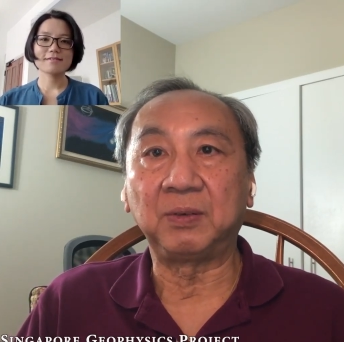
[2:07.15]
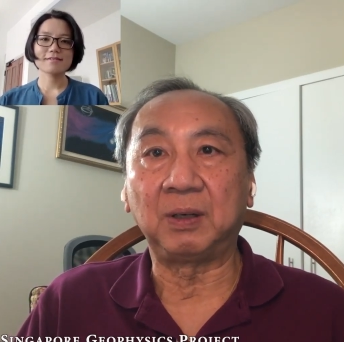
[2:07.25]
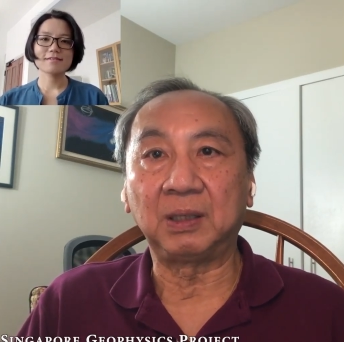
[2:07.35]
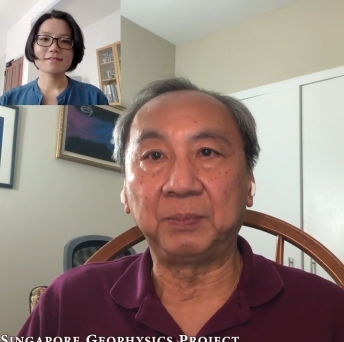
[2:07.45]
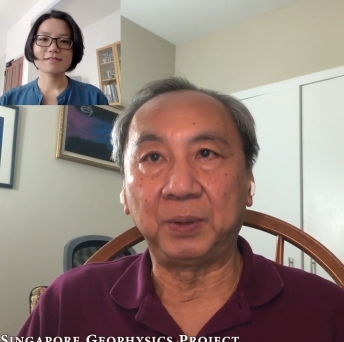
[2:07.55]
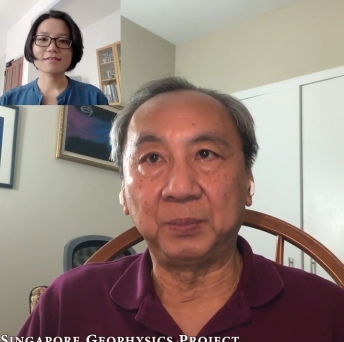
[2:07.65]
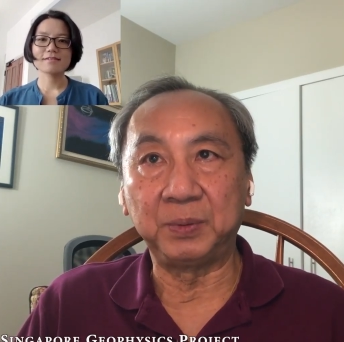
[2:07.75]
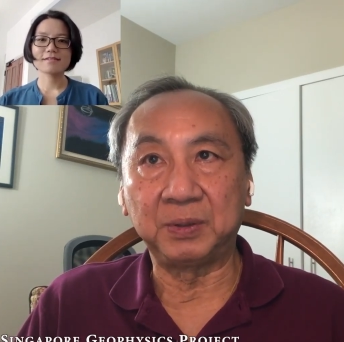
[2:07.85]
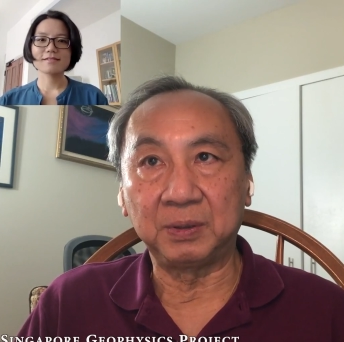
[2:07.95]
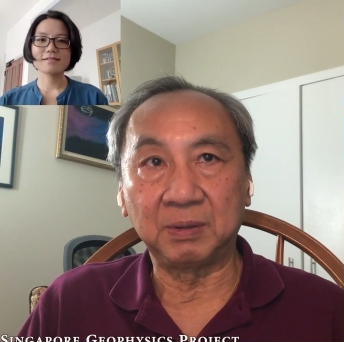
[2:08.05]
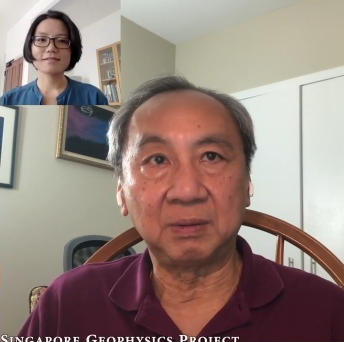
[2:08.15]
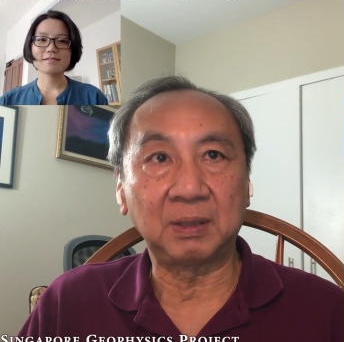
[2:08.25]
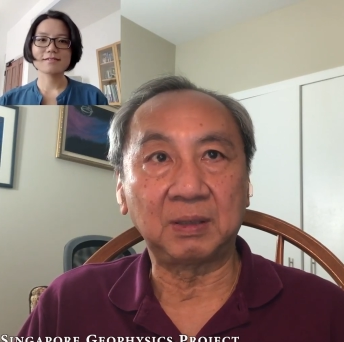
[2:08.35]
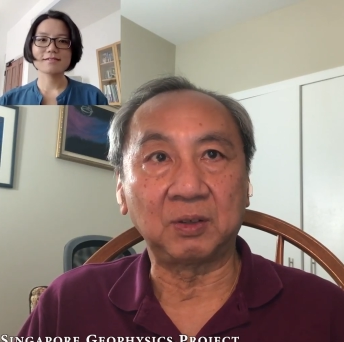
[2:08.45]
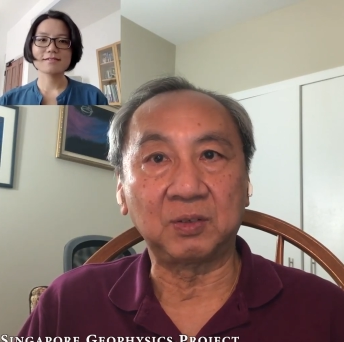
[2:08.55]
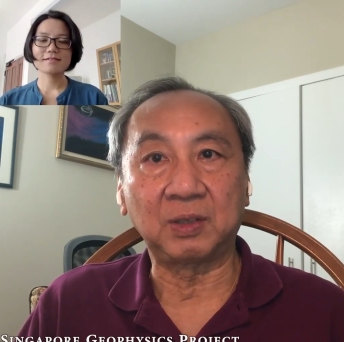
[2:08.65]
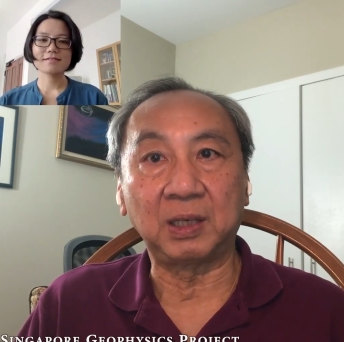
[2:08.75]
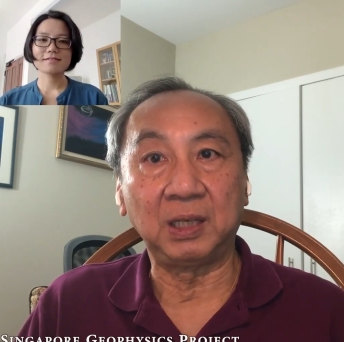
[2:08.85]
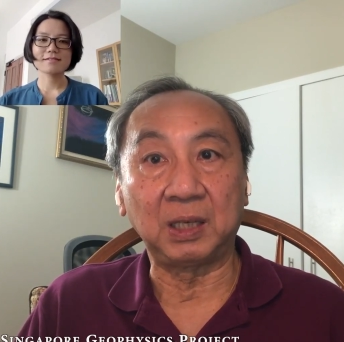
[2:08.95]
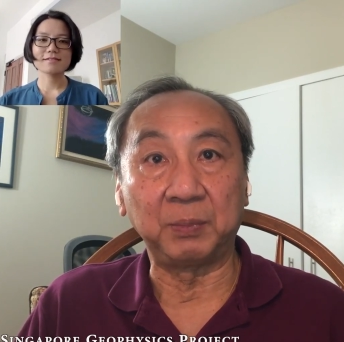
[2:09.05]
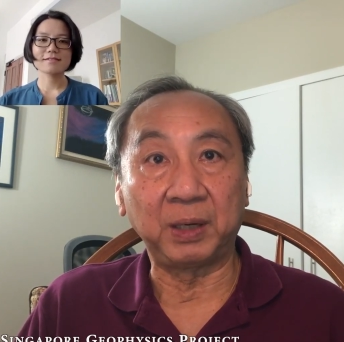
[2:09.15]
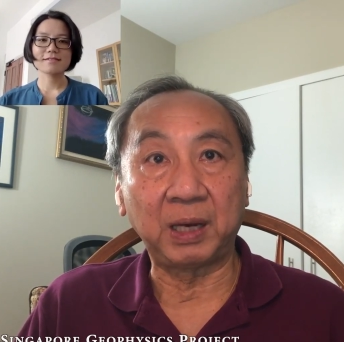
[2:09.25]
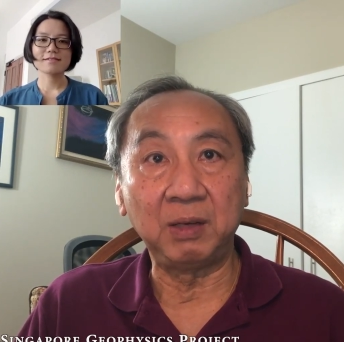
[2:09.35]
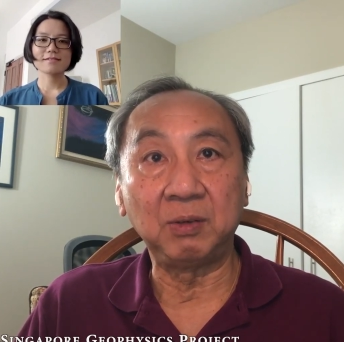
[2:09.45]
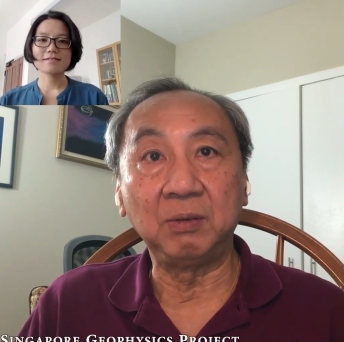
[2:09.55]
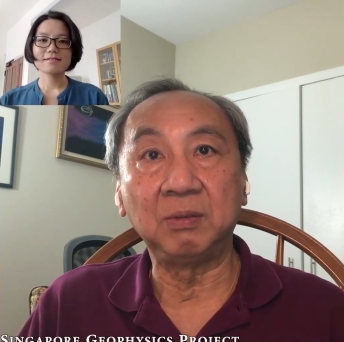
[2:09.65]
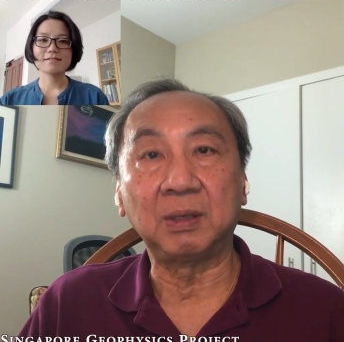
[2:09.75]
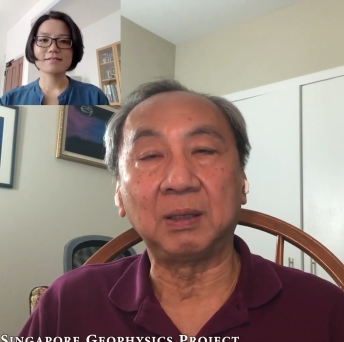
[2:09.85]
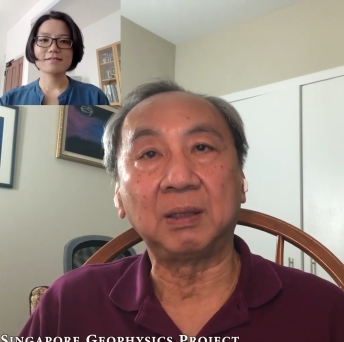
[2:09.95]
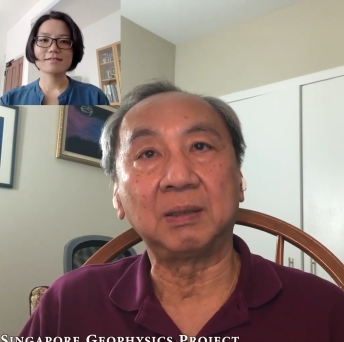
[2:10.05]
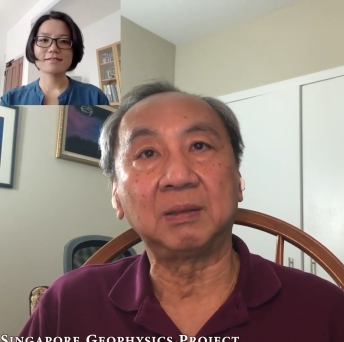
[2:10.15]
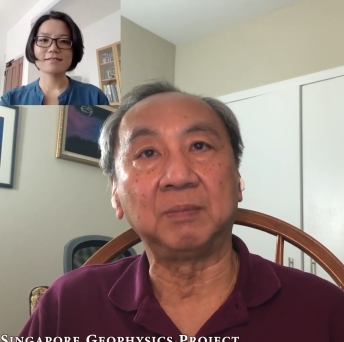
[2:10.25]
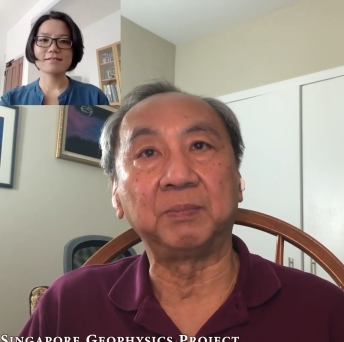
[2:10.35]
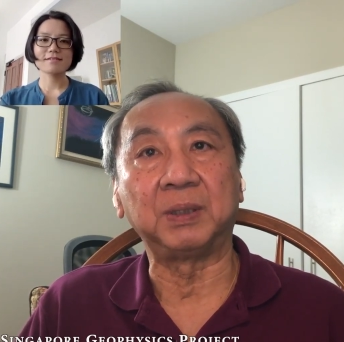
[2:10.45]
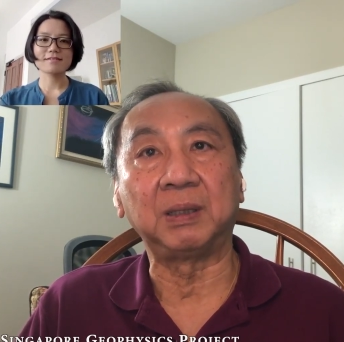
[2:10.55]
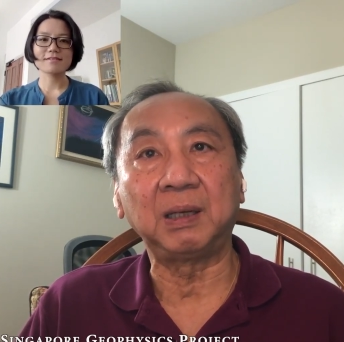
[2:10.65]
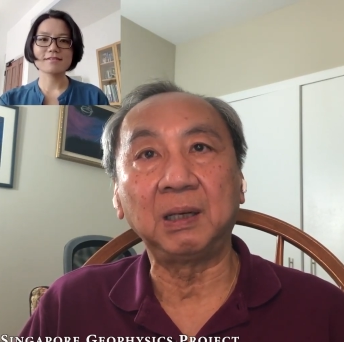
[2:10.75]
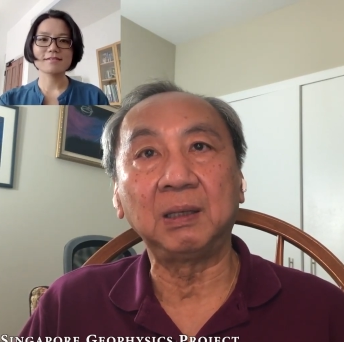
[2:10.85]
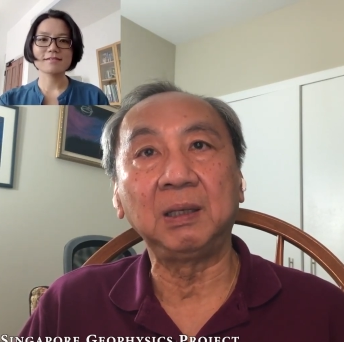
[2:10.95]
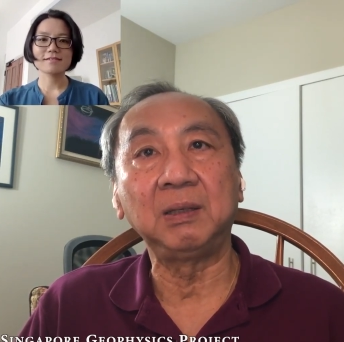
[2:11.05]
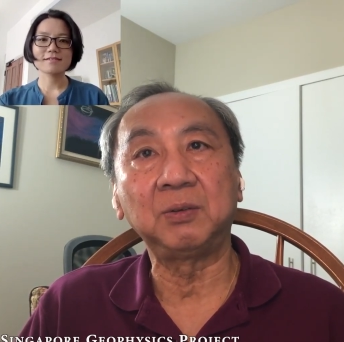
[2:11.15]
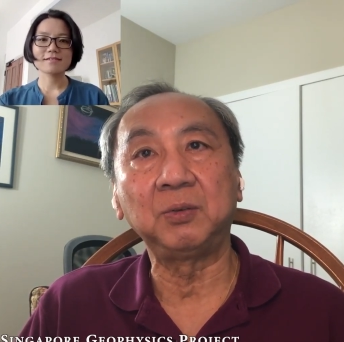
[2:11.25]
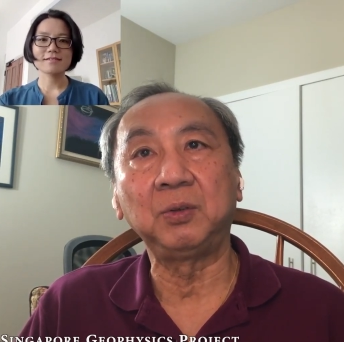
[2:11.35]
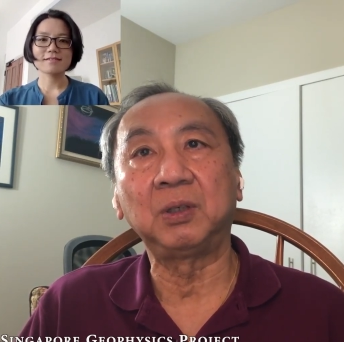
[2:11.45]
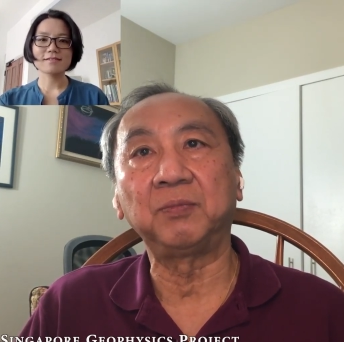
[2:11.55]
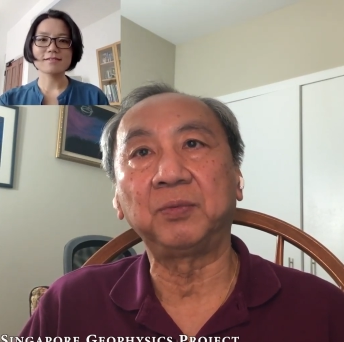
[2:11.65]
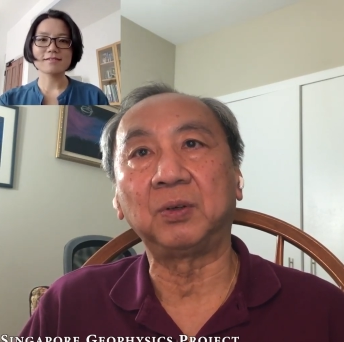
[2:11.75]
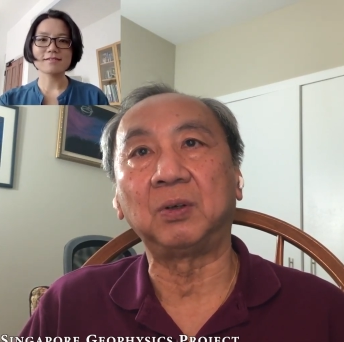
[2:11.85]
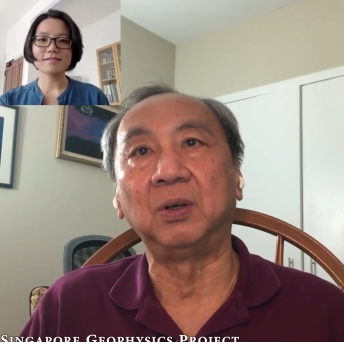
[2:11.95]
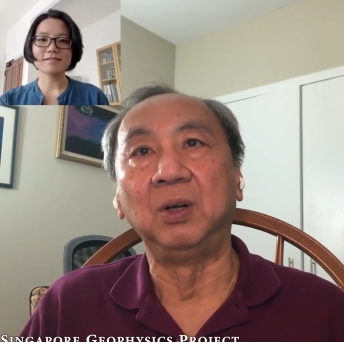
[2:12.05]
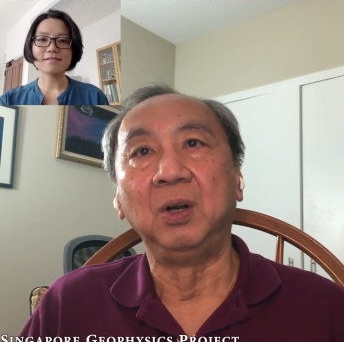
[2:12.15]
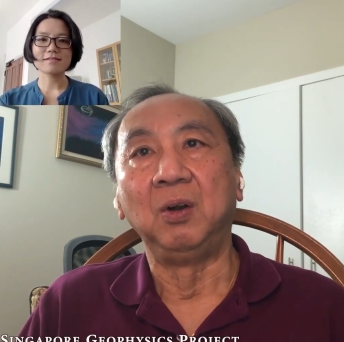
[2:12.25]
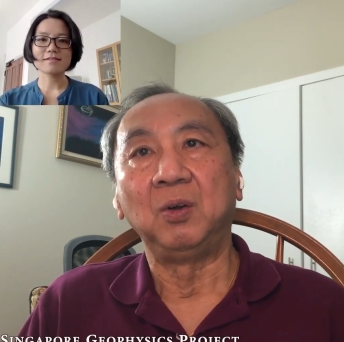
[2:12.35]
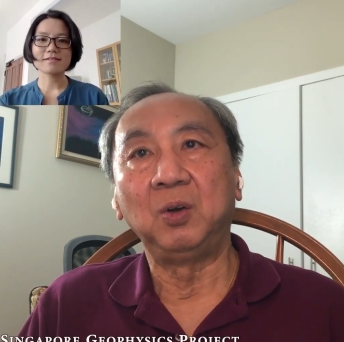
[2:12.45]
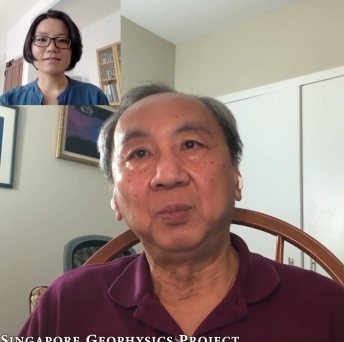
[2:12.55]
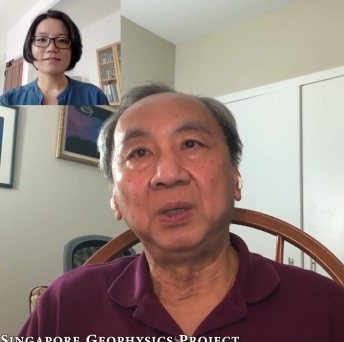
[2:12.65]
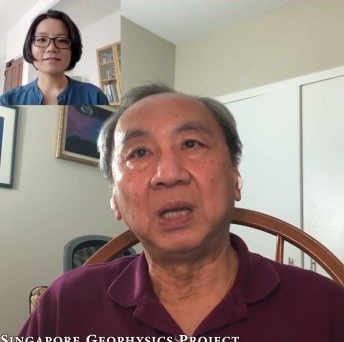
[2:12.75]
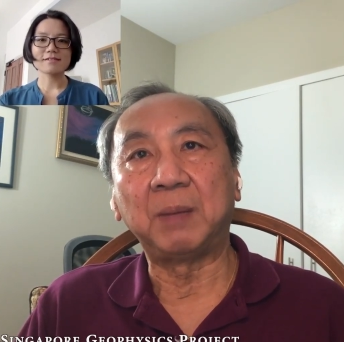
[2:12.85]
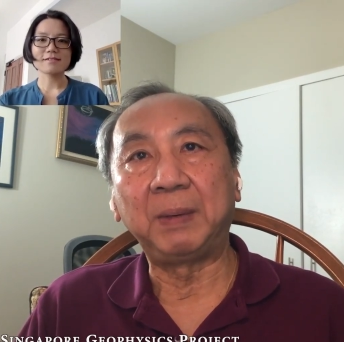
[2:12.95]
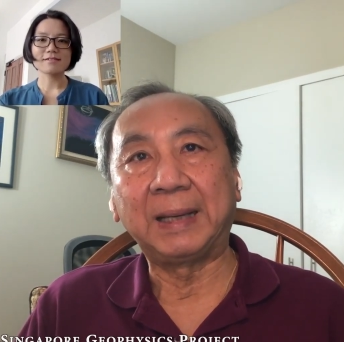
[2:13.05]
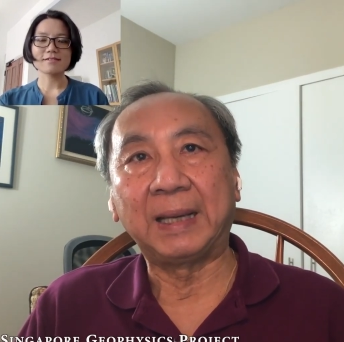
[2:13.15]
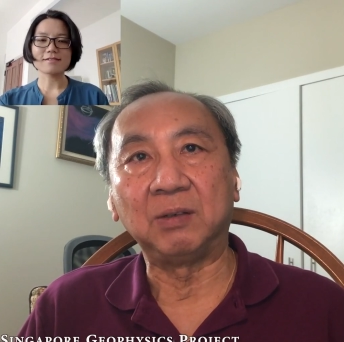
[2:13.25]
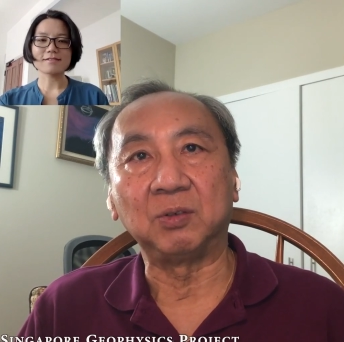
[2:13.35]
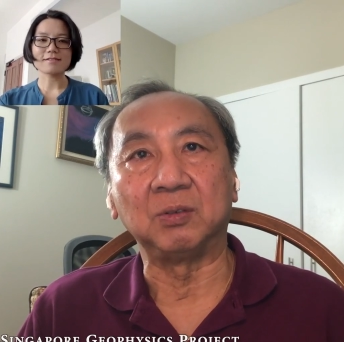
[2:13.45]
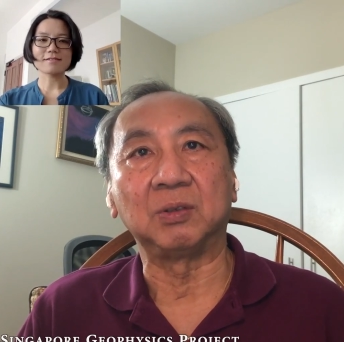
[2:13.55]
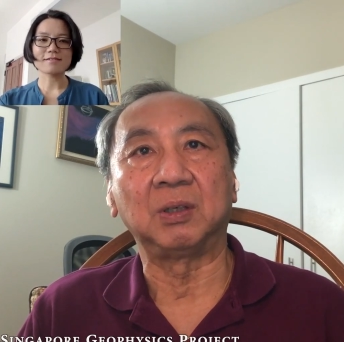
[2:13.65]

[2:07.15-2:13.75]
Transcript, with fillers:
Speaker 1: other purposes such as telecommunications and thus in particularly suited for urban applications.